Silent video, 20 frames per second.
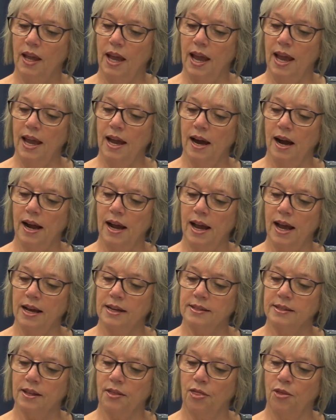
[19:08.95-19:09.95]

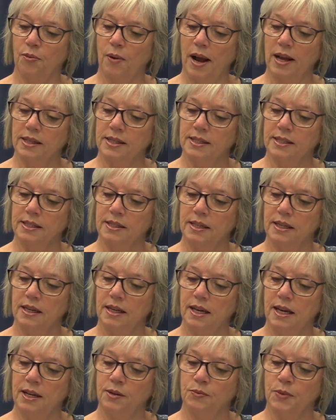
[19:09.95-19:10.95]
AIS threats
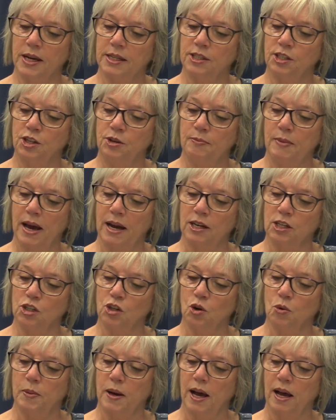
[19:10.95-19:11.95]
in western
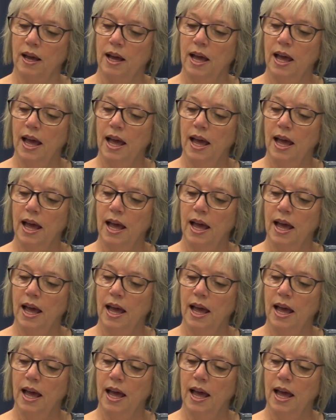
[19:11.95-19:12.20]
Manitoba.